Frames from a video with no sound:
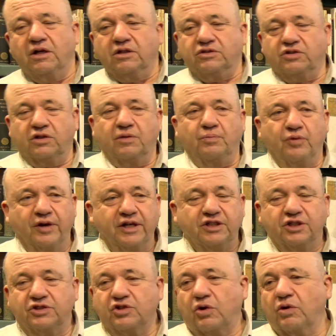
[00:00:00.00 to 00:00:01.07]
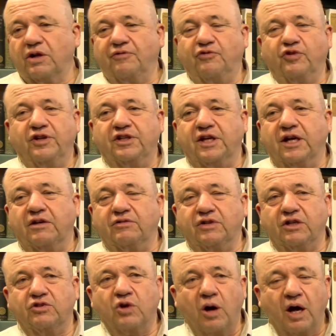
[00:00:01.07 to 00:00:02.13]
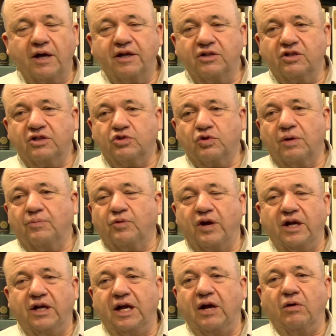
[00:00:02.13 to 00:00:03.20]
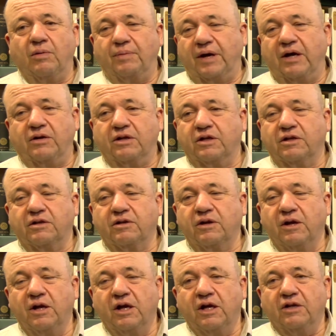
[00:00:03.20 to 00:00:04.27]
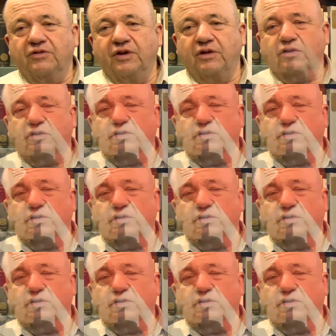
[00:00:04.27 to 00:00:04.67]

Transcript: So the British are totally freaked out. They're talking to Trump right now about it. They're